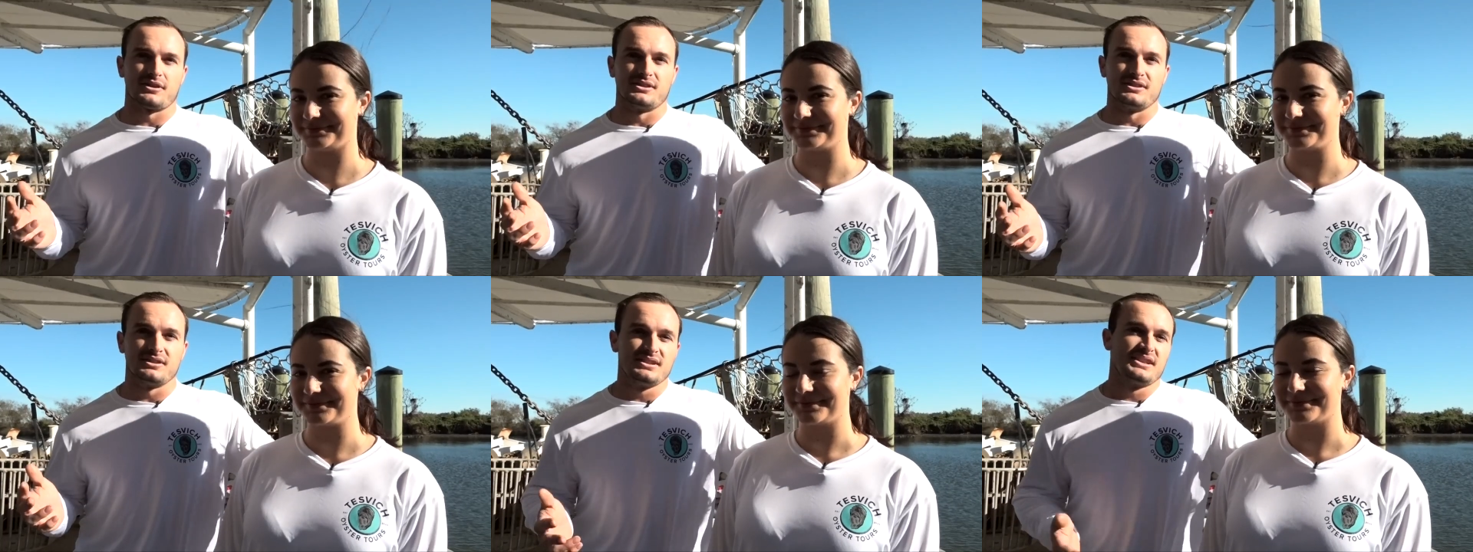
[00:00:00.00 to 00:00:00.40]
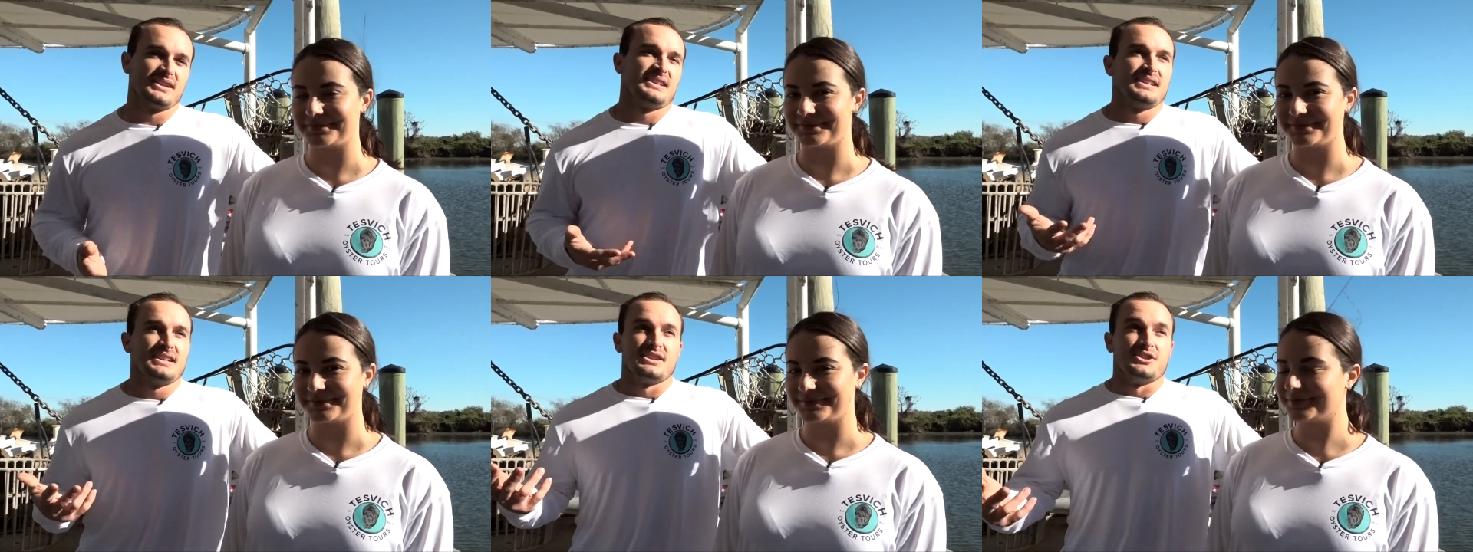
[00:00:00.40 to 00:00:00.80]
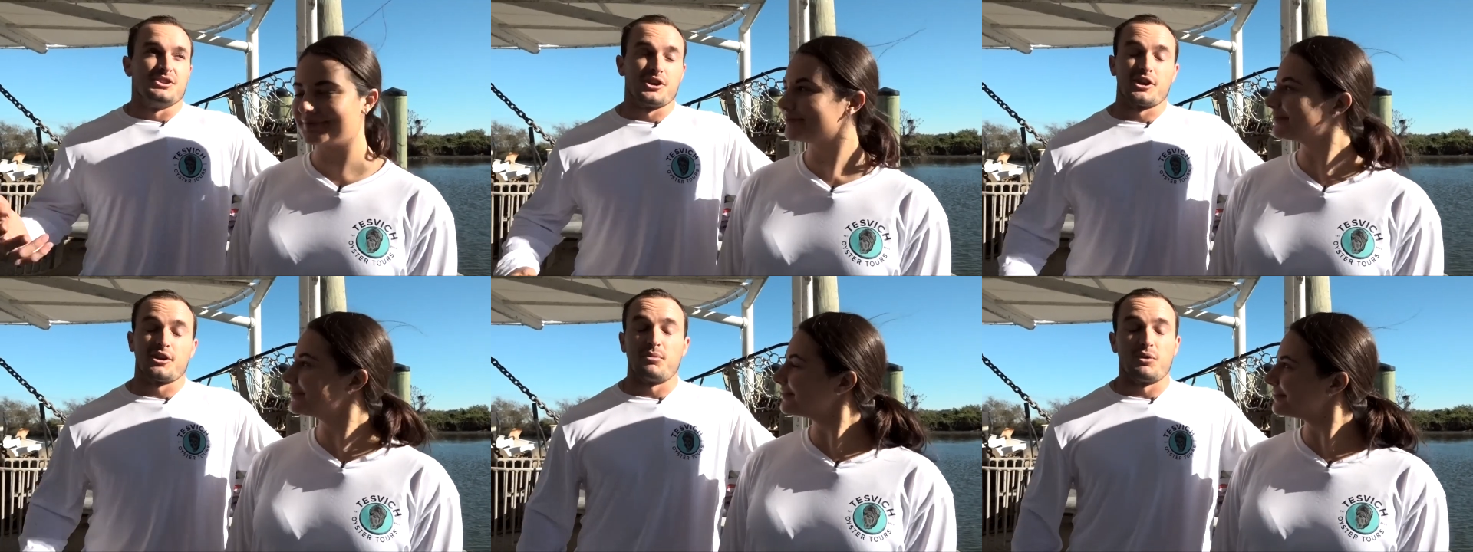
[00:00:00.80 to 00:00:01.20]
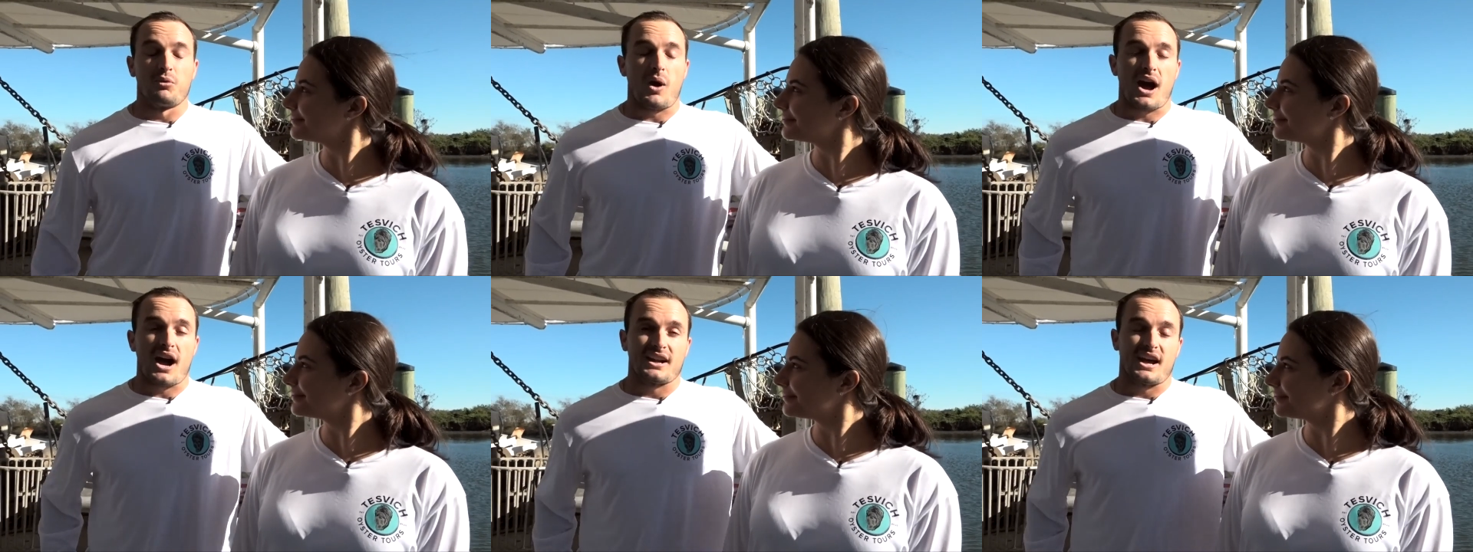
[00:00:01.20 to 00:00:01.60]
Speaker 1: and you're gonna be
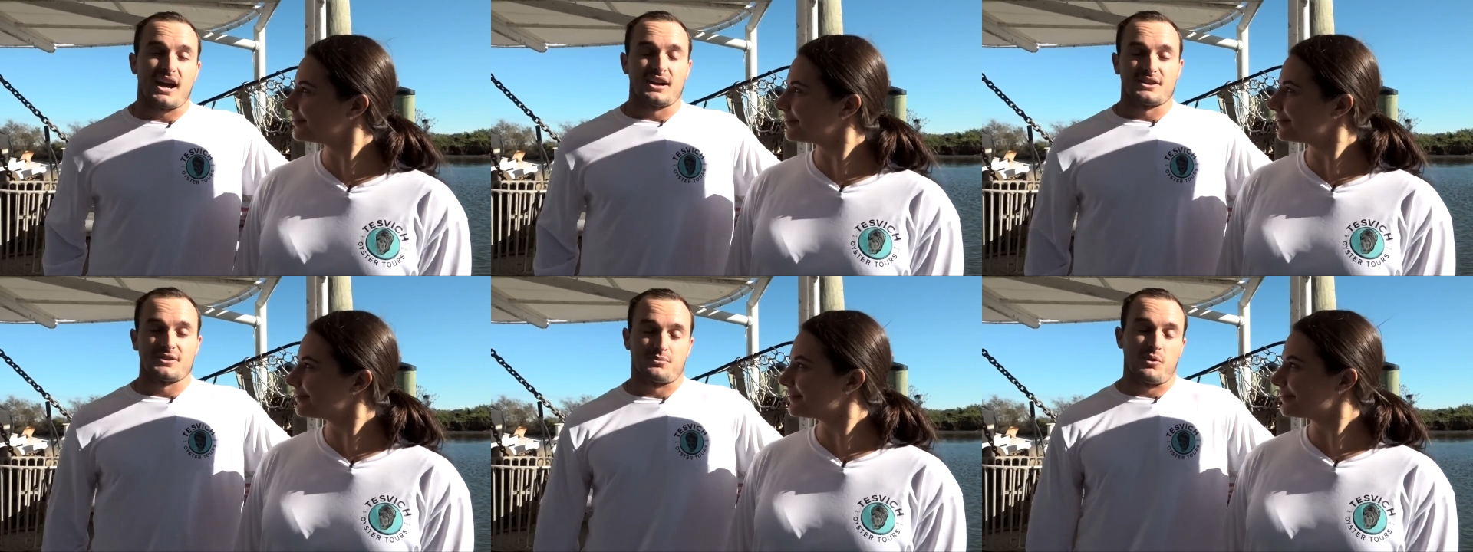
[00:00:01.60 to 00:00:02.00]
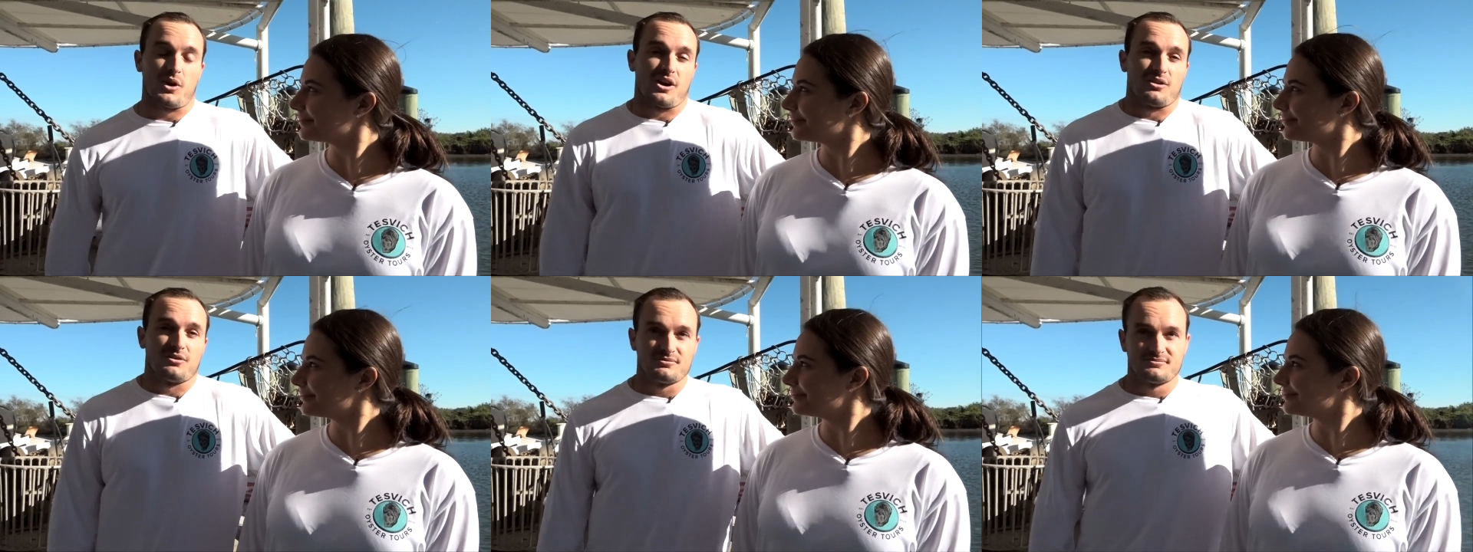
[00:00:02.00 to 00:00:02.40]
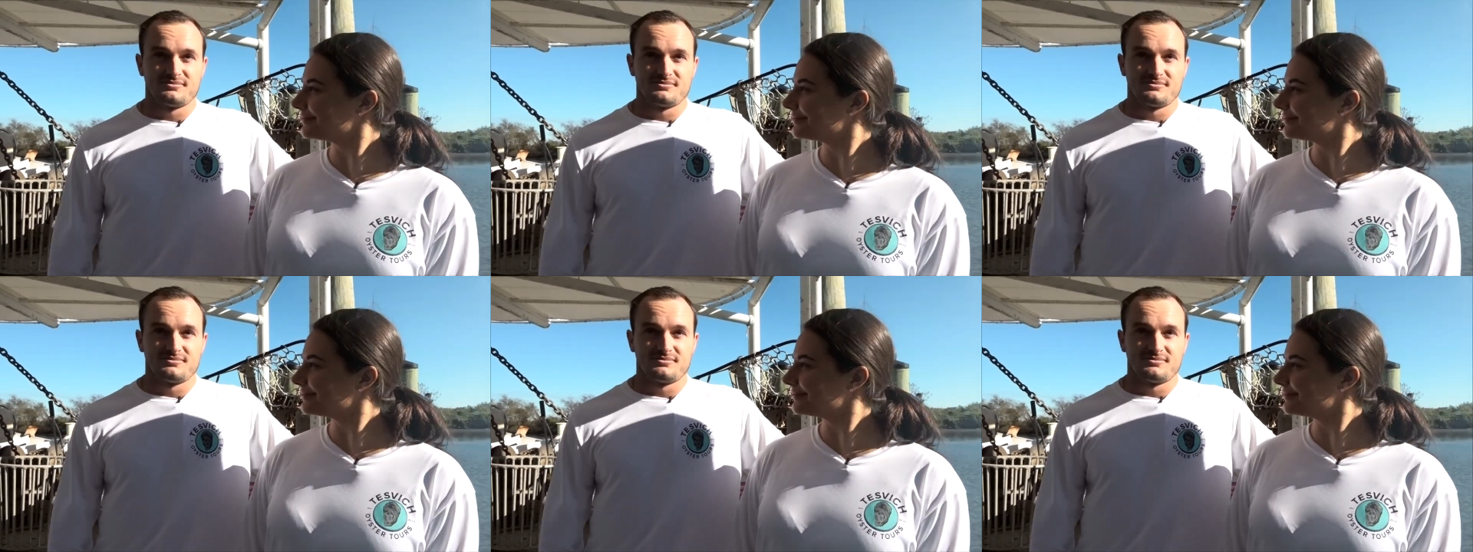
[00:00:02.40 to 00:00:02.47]
wide eyed as well.